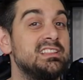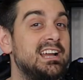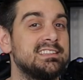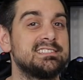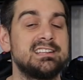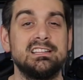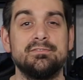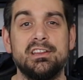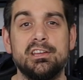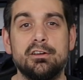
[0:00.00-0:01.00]
you like this style of
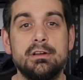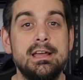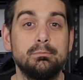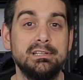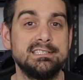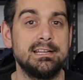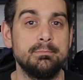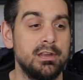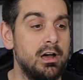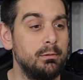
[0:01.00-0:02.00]
video, please let
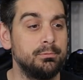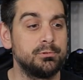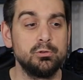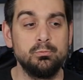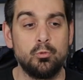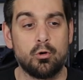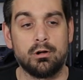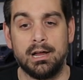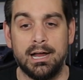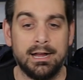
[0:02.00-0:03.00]
me know. I'll do
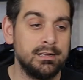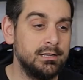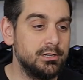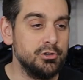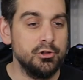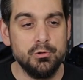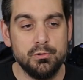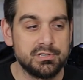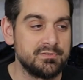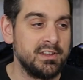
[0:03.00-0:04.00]
more
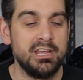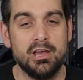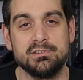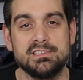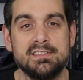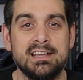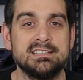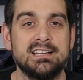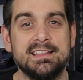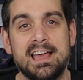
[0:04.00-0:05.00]
news videos and things
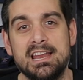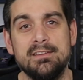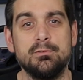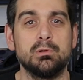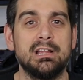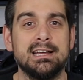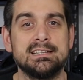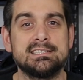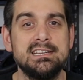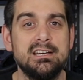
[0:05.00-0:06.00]
like that if you would like to
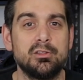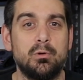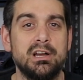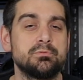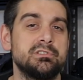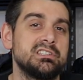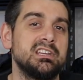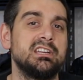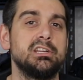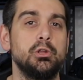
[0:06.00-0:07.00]
see. Otherwise, we're just going
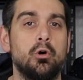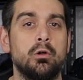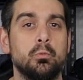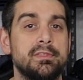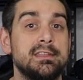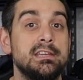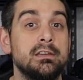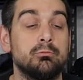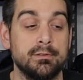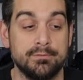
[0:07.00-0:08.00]
to continue on with
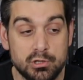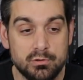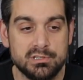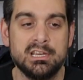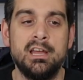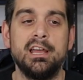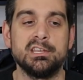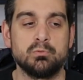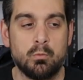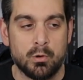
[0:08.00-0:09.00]
the reviews
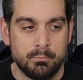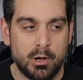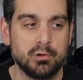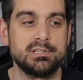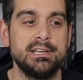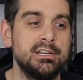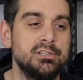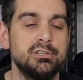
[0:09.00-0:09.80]
is what we're mostly going to